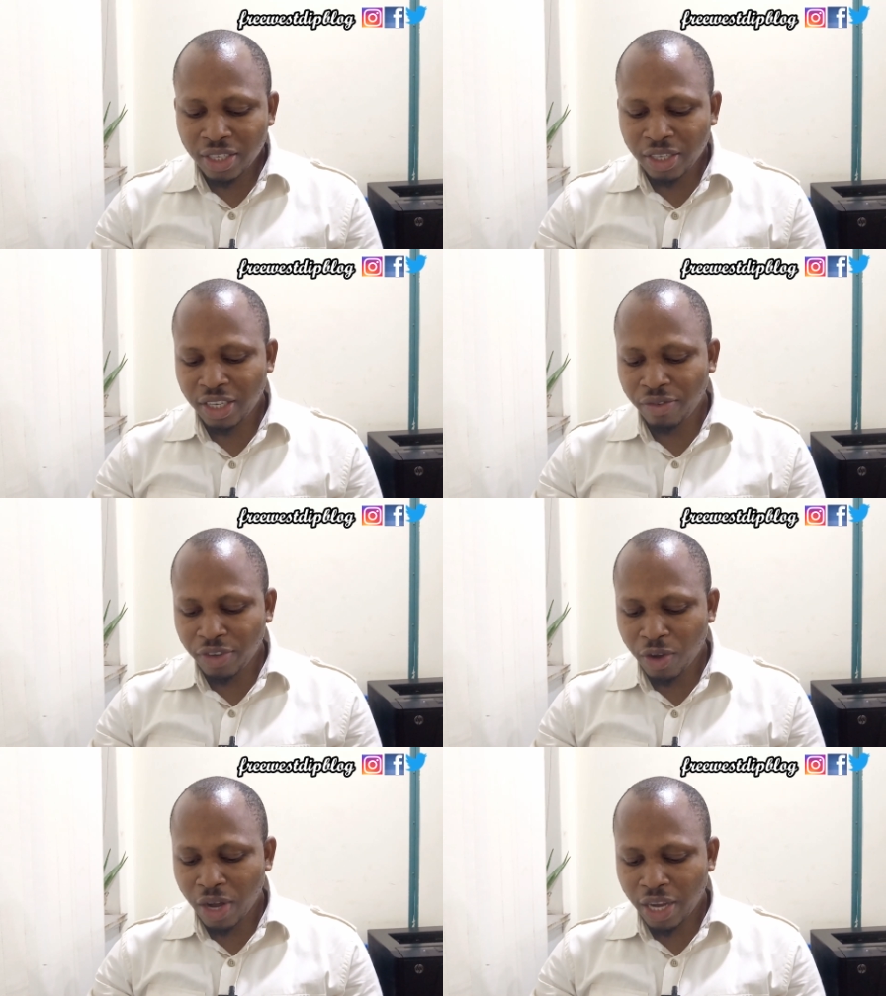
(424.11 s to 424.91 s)

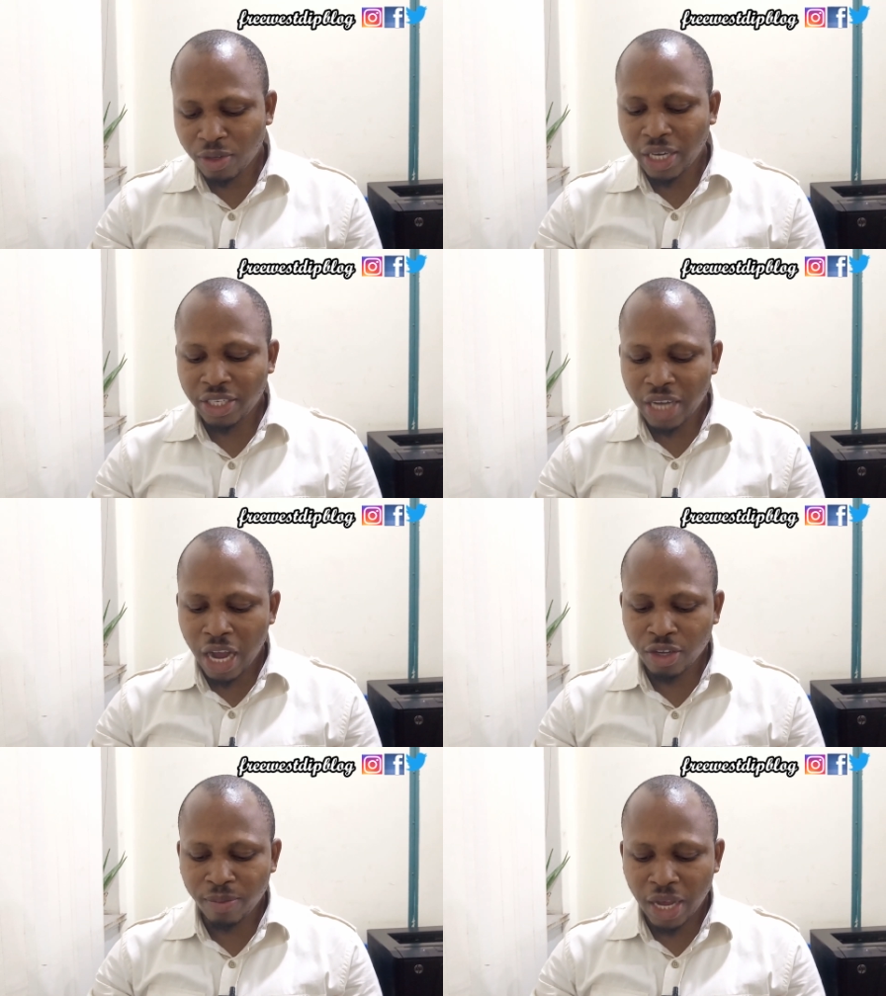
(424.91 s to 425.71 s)
Davido actually
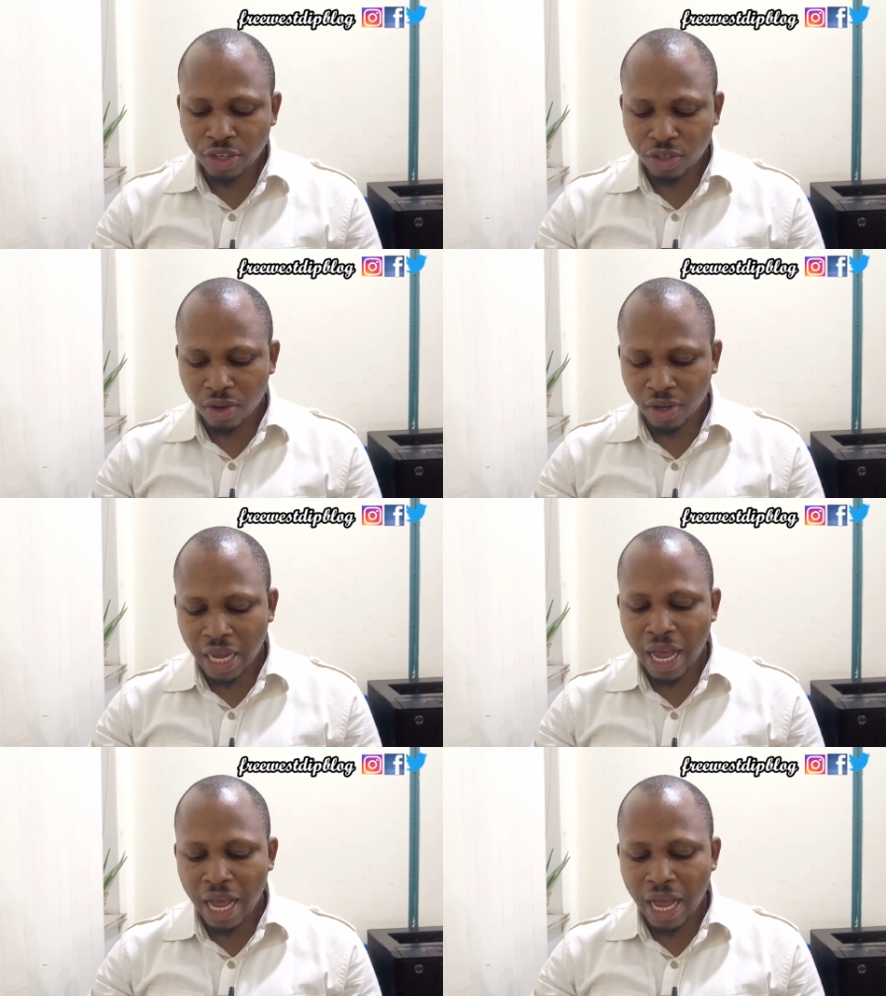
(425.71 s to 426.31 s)
charged up that song,